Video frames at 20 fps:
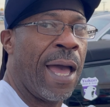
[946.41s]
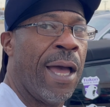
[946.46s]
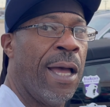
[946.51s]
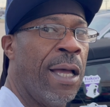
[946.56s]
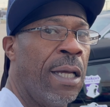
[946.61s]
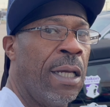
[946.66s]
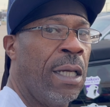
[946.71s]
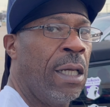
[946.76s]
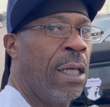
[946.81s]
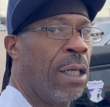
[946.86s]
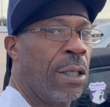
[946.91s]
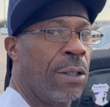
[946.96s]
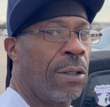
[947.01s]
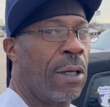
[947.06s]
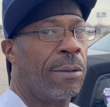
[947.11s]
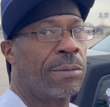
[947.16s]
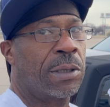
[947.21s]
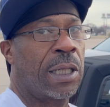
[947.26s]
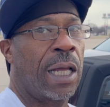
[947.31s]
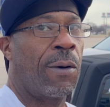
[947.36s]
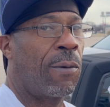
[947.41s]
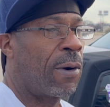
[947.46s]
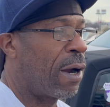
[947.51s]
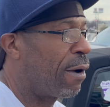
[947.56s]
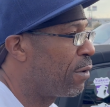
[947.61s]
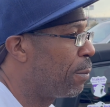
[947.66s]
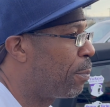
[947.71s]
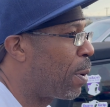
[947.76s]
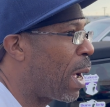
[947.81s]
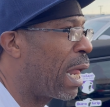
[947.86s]
Okay. You know I'm saying? Wherever
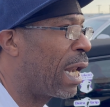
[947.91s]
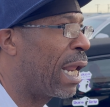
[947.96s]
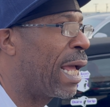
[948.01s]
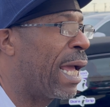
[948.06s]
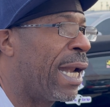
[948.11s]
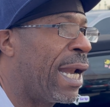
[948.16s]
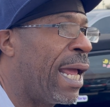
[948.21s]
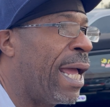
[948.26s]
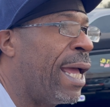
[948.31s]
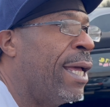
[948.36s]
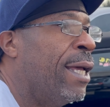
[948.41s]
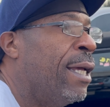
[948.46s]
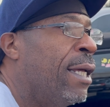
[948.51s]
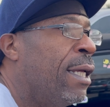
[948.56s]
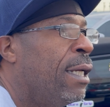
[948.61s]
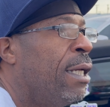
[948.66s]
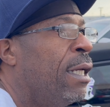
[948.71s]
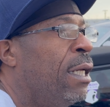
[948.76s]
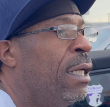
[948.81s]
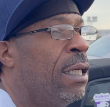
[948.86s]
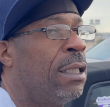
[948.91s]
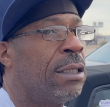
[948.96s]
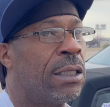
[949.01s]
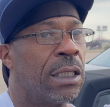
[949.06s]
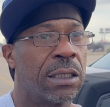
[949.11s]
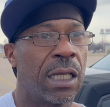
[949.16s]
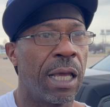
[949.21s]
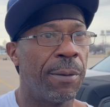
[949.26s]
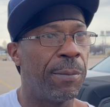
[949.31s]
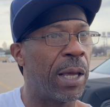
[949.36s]
you parlaying at.
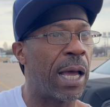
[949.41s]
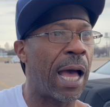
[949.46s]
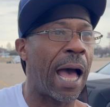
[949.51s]
Just give me an